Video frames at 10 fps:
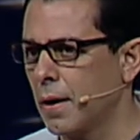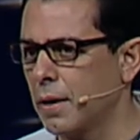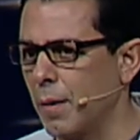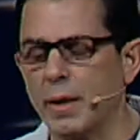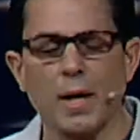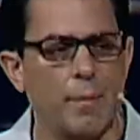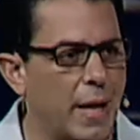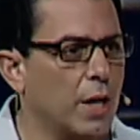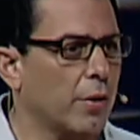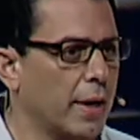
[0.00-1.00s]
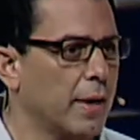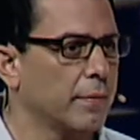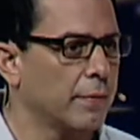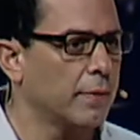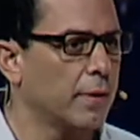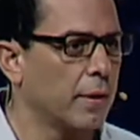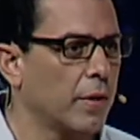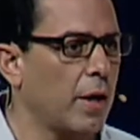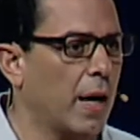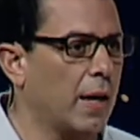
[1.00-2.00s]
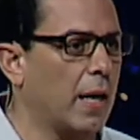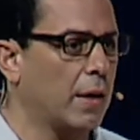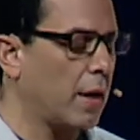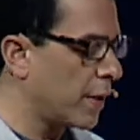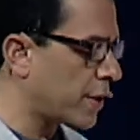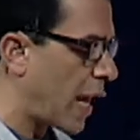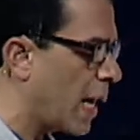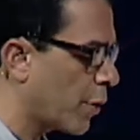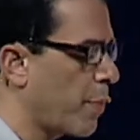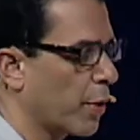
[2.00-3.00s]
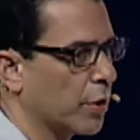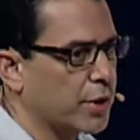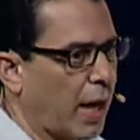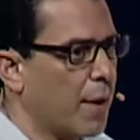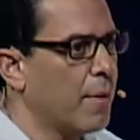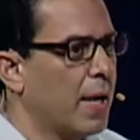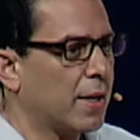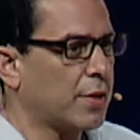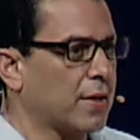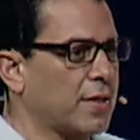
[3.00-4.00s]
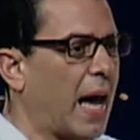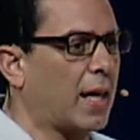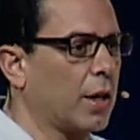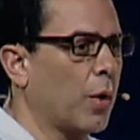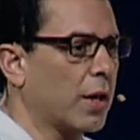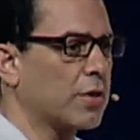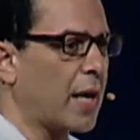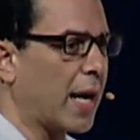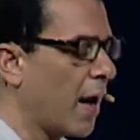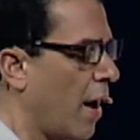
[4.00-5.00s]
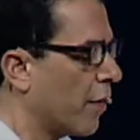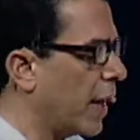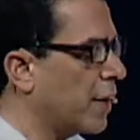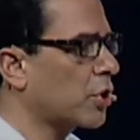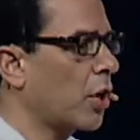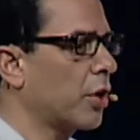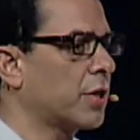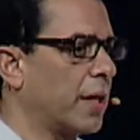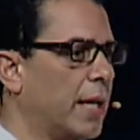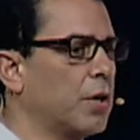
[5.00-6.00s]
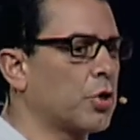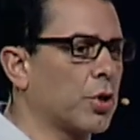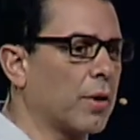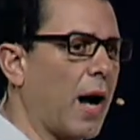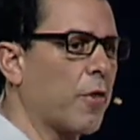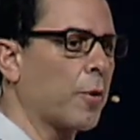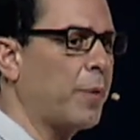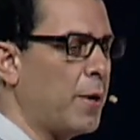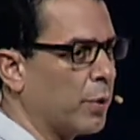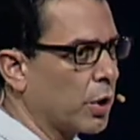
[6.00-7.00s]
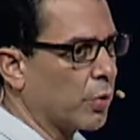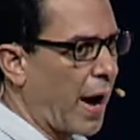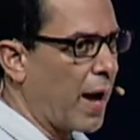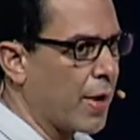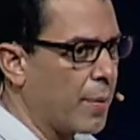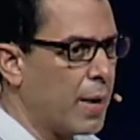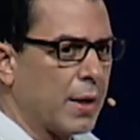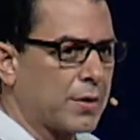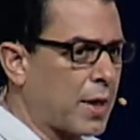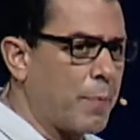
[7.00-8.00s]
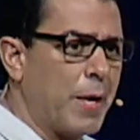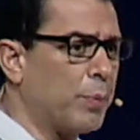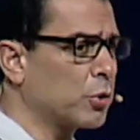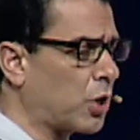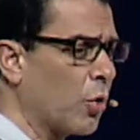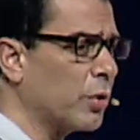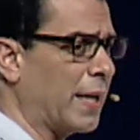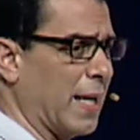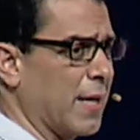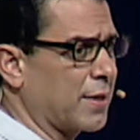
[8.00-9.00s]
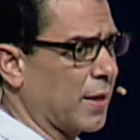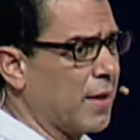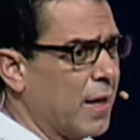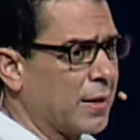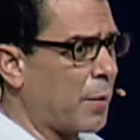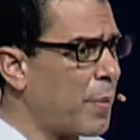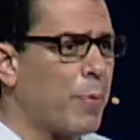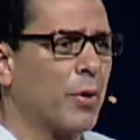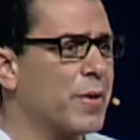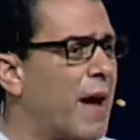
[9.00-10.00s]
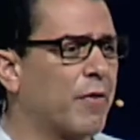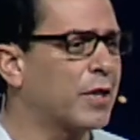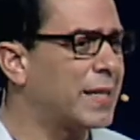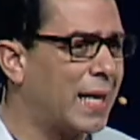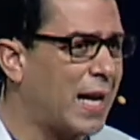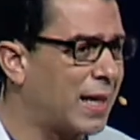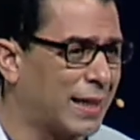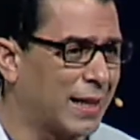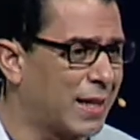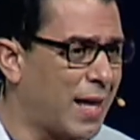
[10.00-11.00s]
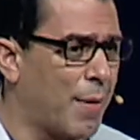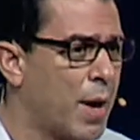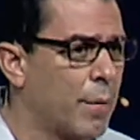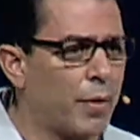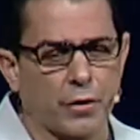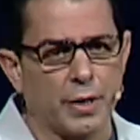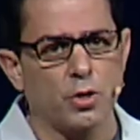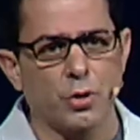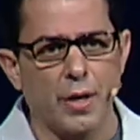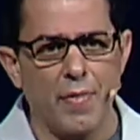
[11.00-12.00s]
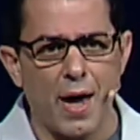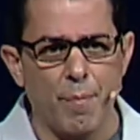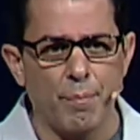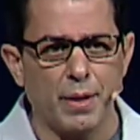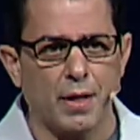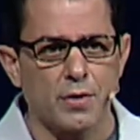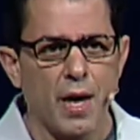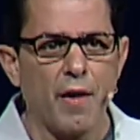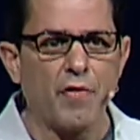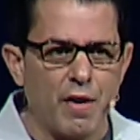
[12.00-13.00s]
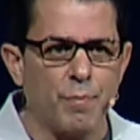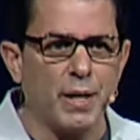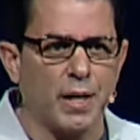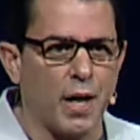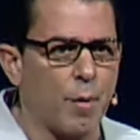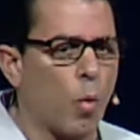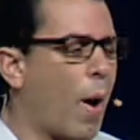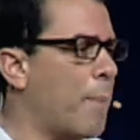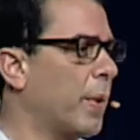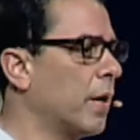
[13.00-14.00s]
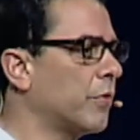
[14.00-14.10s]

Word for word: They become angry they, and, and, and this Angry Birds game is exactly what it's like. They start to injure other people around them. Some people totally innocent. Some people never did anything to them, but they're injuring them because they've become a weapon